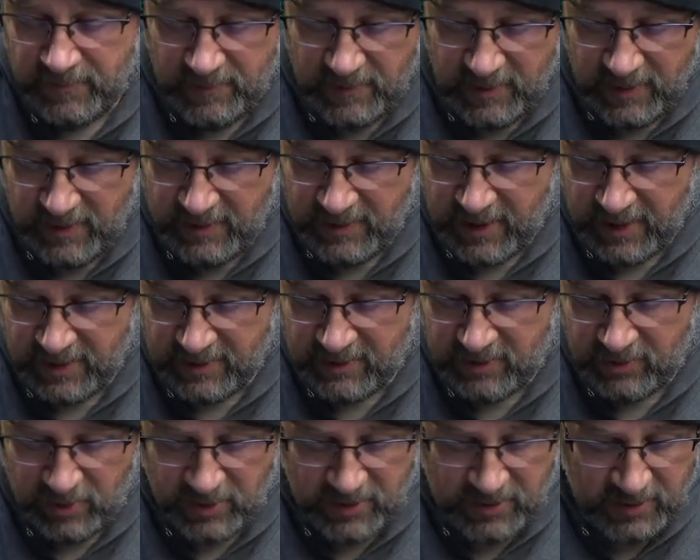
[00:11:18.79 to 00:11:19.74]
He's got
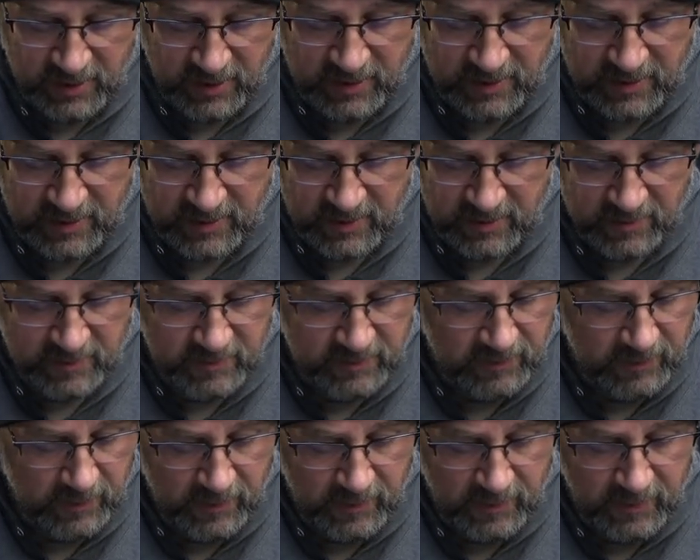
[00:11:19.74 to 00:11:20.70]
sources,
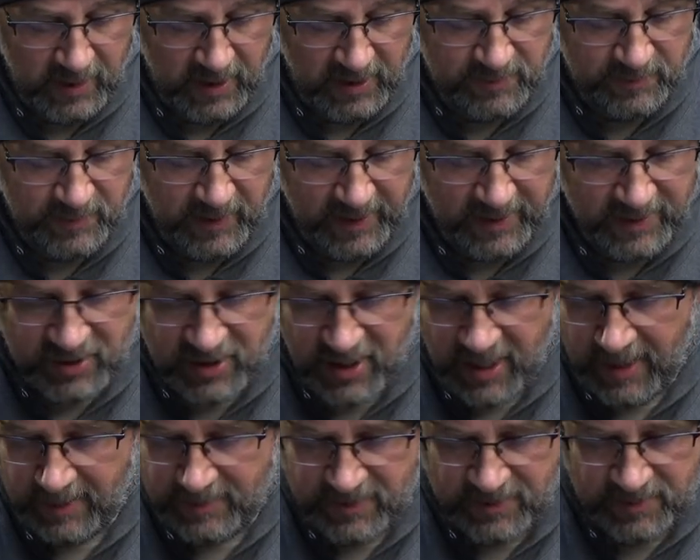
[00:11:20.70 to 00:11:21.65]
nice paint
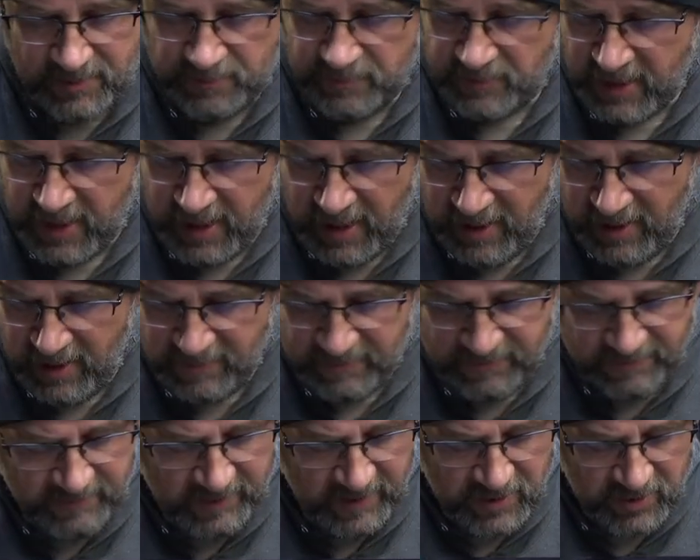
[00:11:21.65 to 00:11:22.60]
jobs, kind of
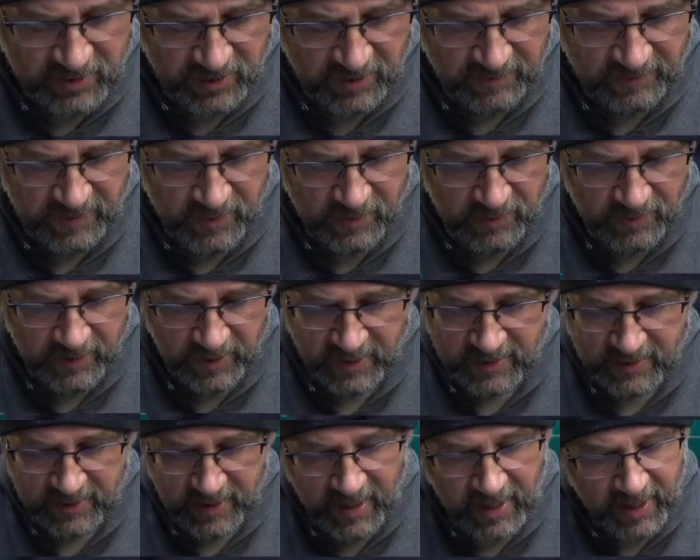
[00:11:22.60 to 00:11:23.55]
featured a few
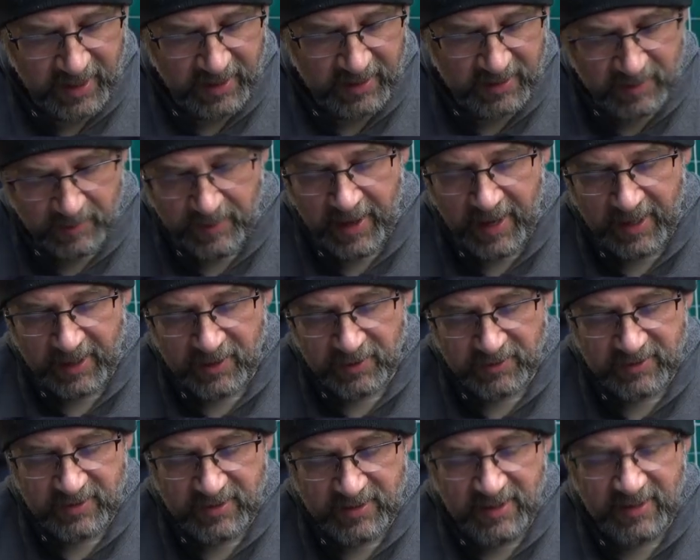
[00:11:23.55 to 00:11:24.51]
things. And at the back you'll
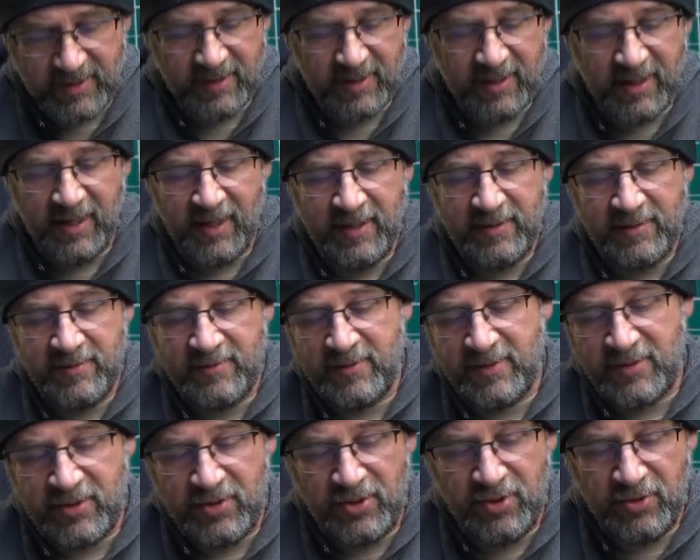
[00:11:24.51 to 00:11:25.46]
see the
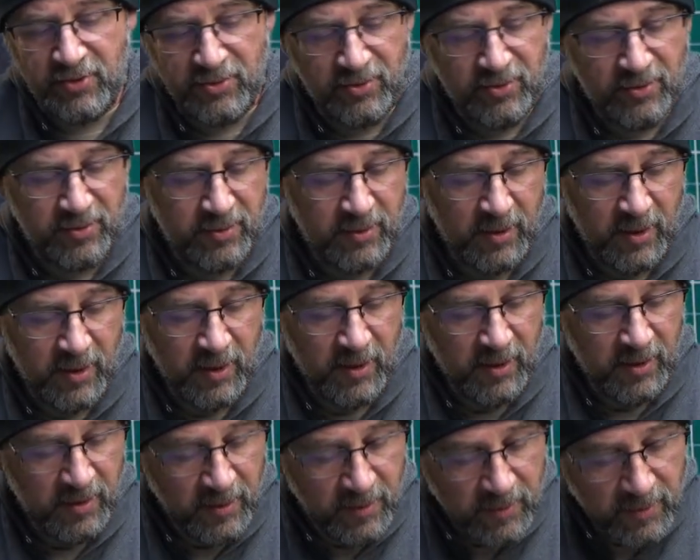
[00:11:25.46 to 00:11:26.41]
two,
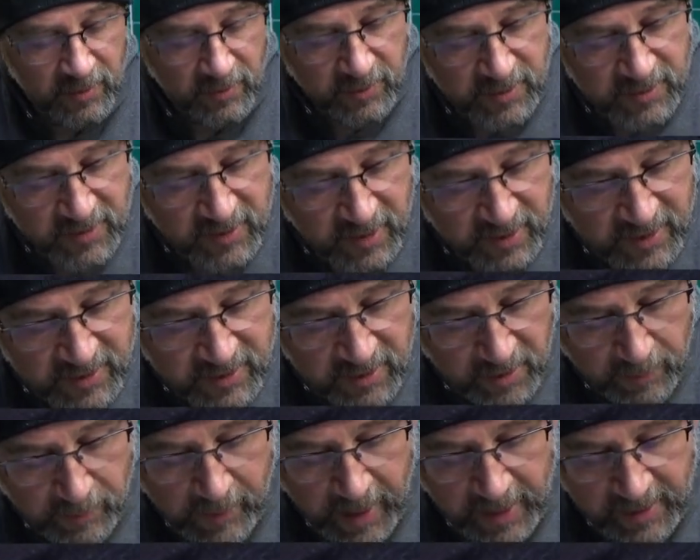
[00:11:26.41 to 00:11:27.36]
let's see, these
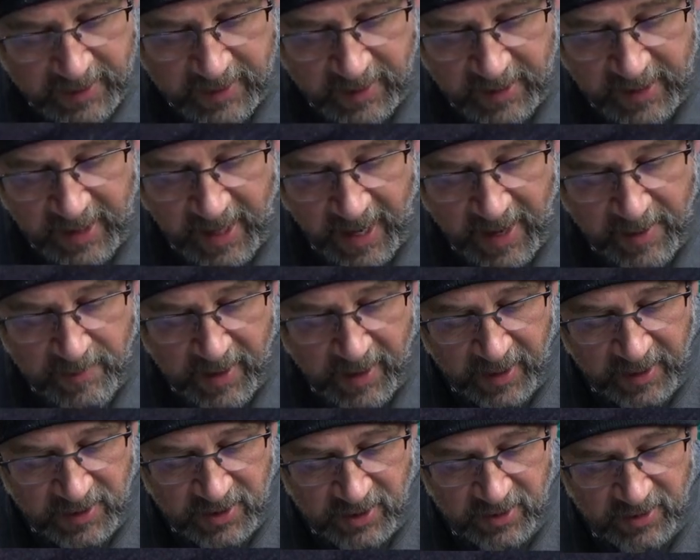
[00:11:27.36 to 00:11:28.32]
are Mantic game
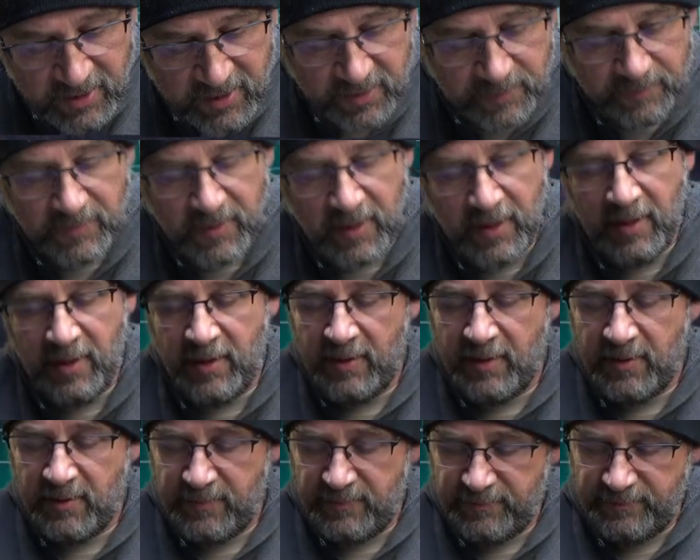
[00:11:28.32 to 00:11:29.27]
miniatures
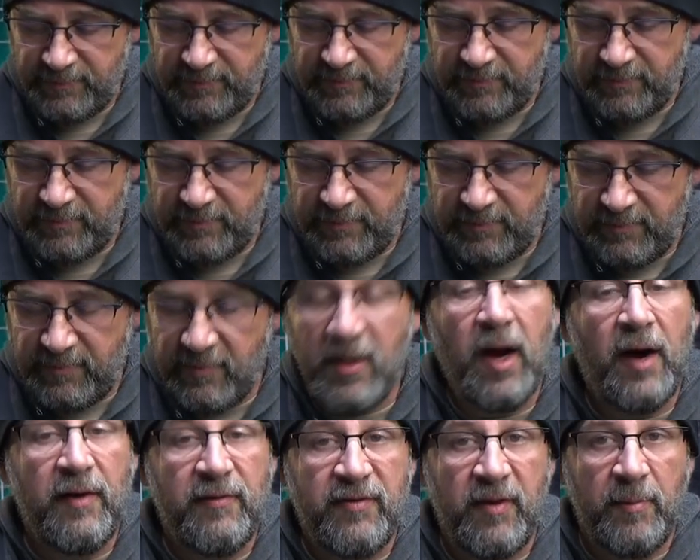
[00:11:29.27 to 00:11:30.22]
that
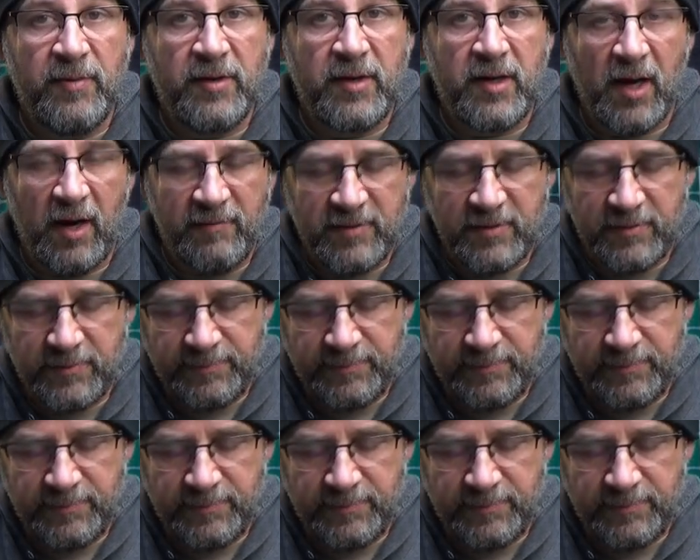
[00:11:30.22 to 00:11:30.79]
are from the cover.